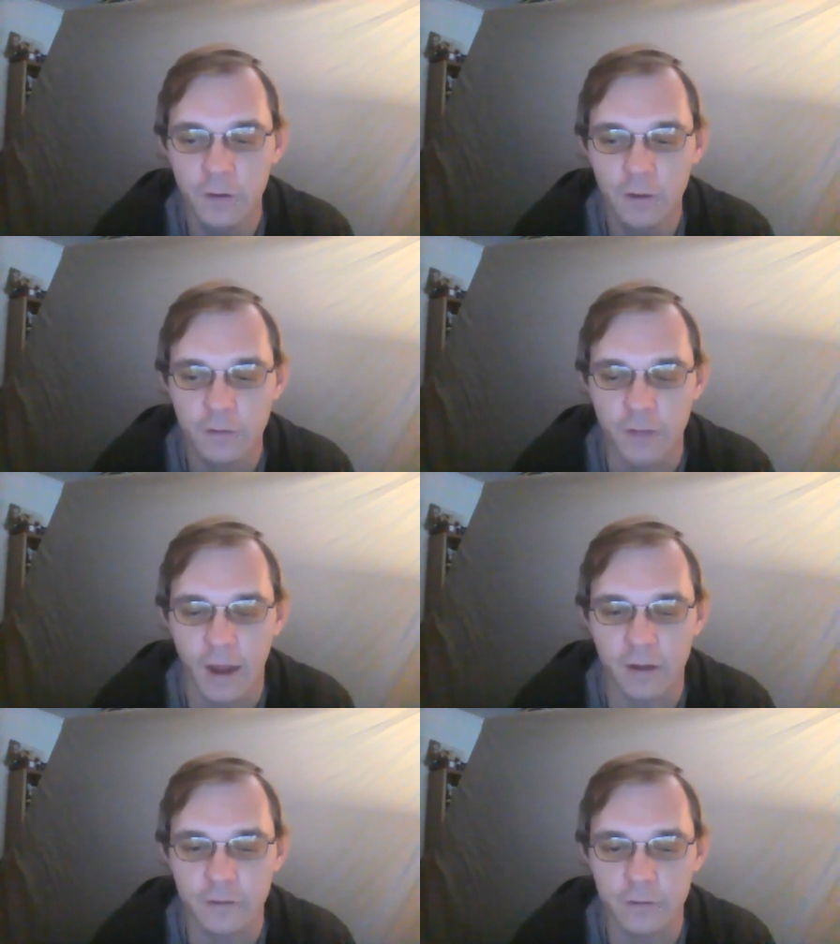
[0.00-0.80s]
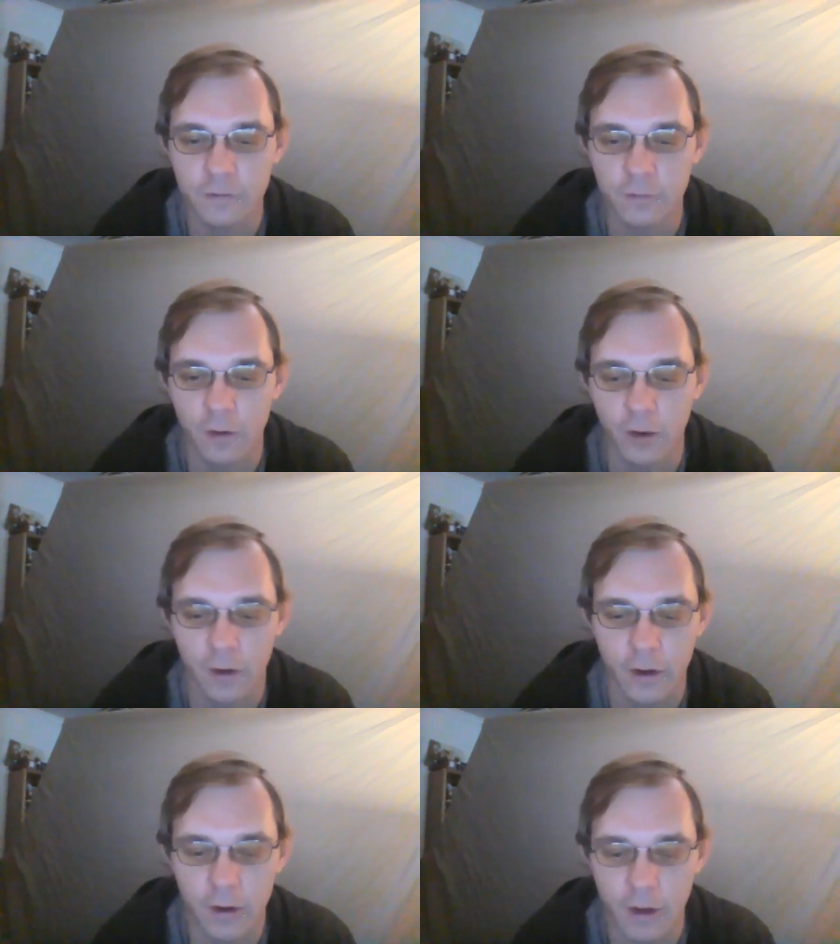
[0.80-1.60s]
that
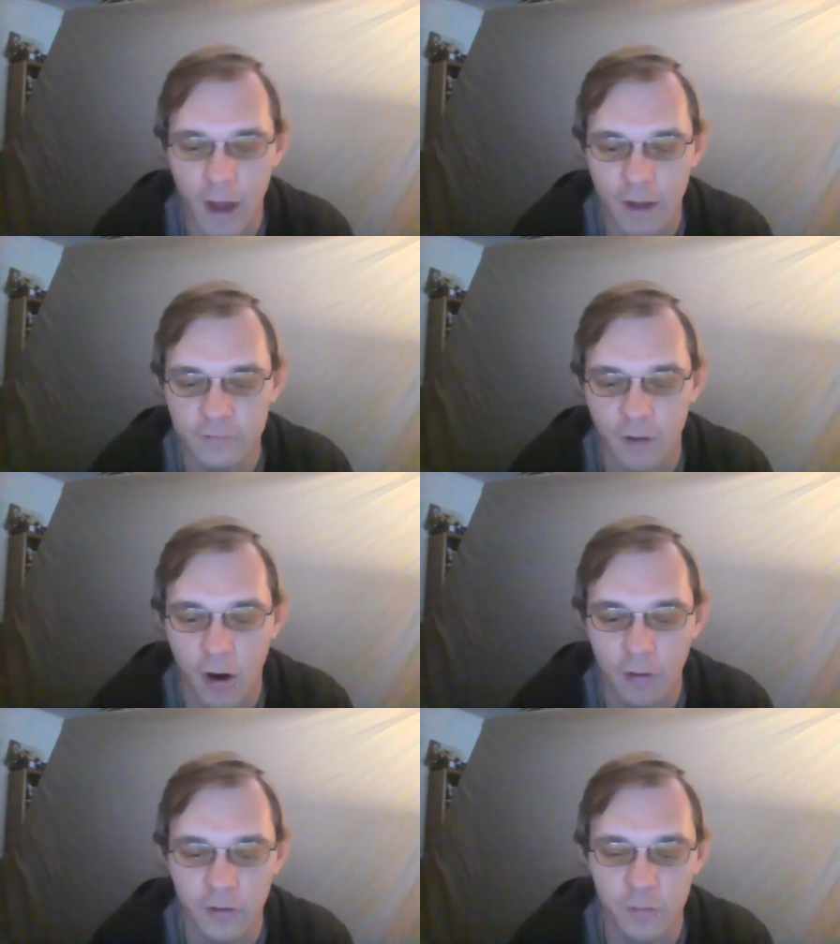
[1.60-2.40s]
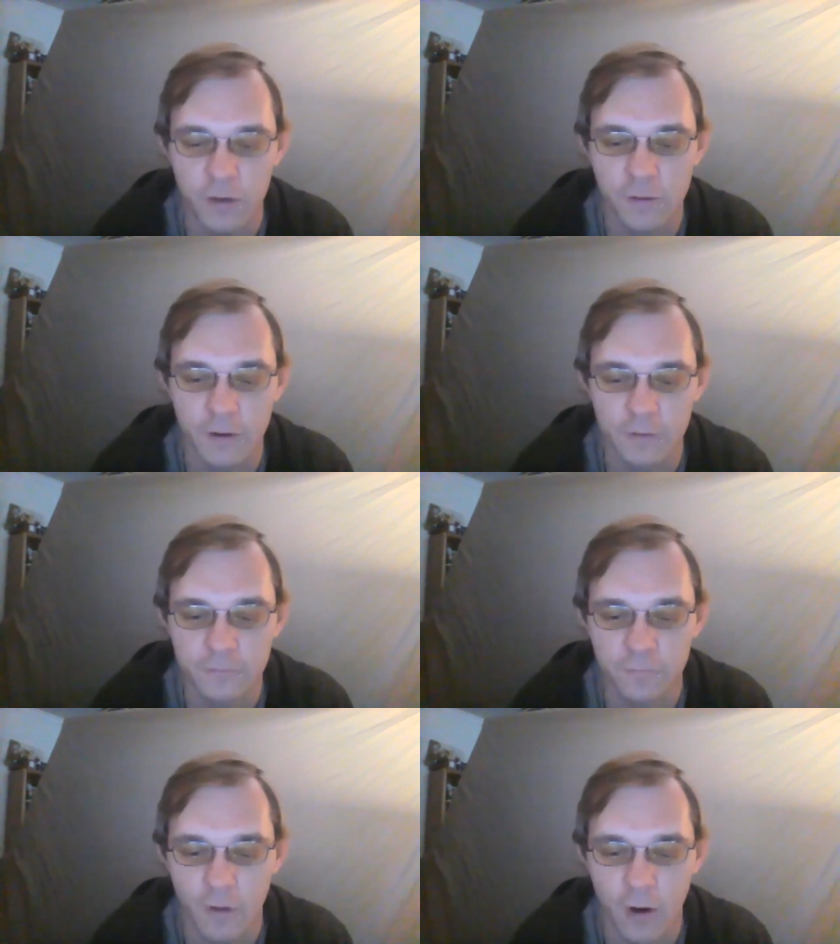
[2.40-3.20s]
has all
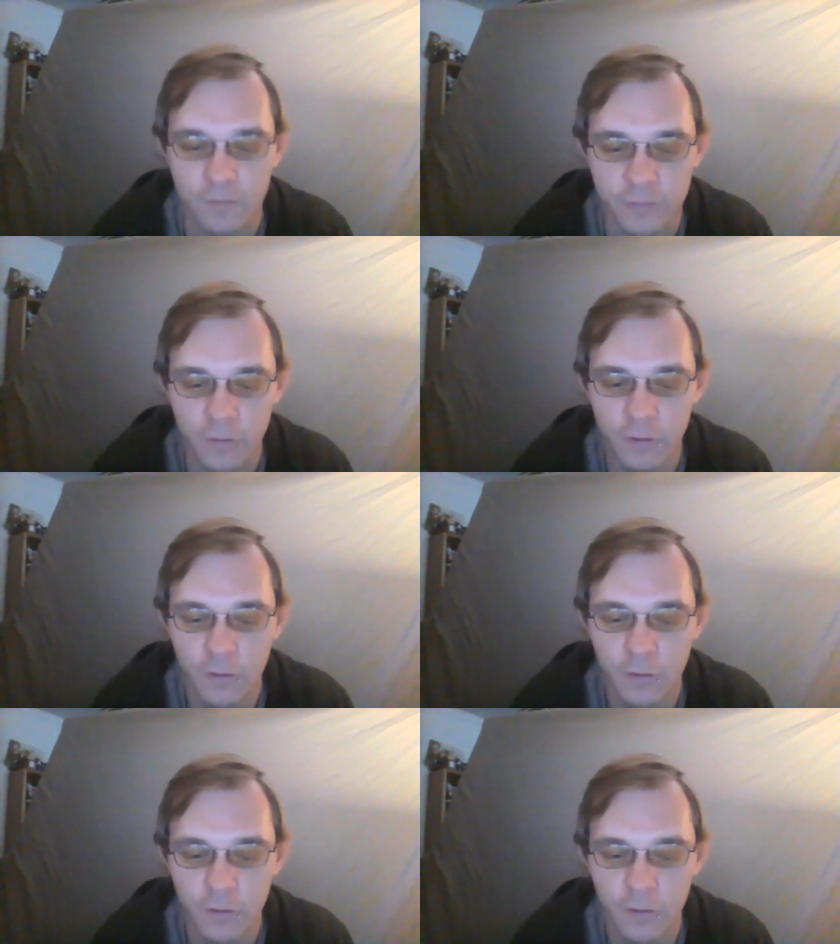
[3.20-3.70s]
communities involved,